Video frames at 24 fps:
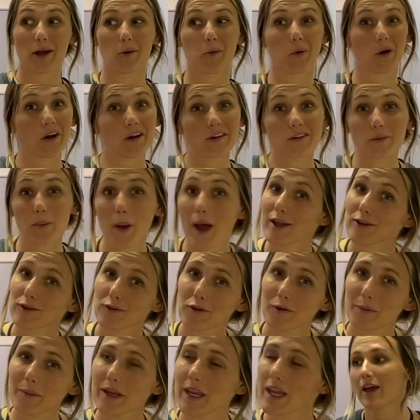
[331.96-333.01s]
works best
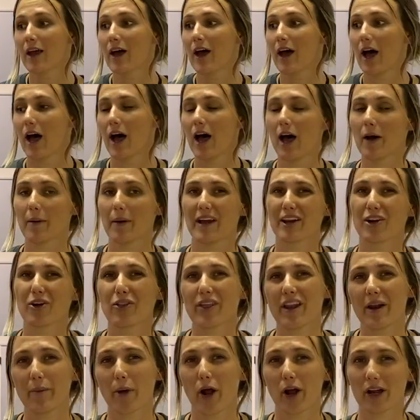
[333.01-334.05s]
for me. Um, I know
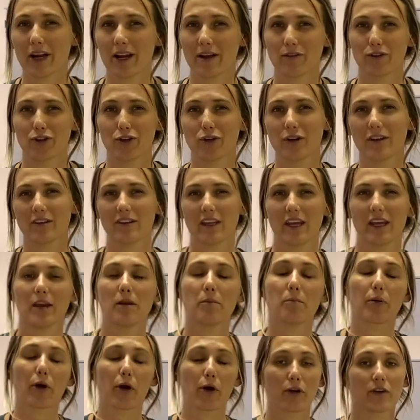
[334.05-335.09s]
that I'm not gonna have students
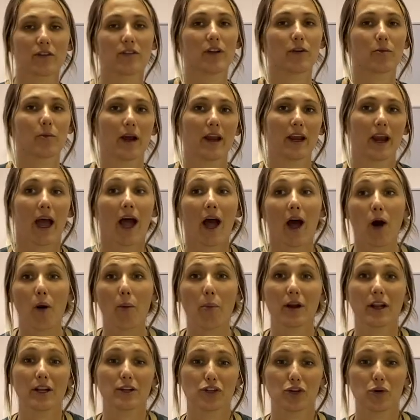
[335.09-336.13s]
in person right now,
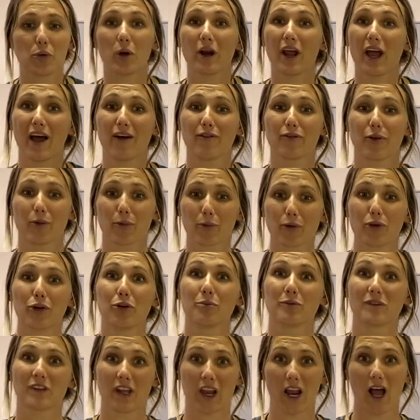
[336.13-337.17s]
but I do wanna have the
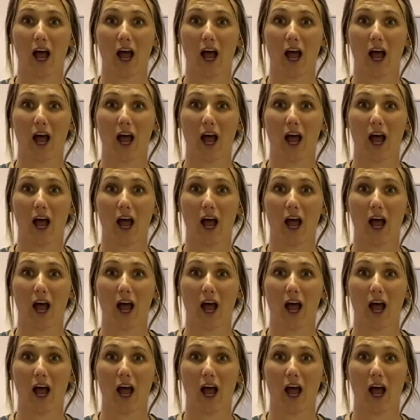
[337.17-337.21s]
room set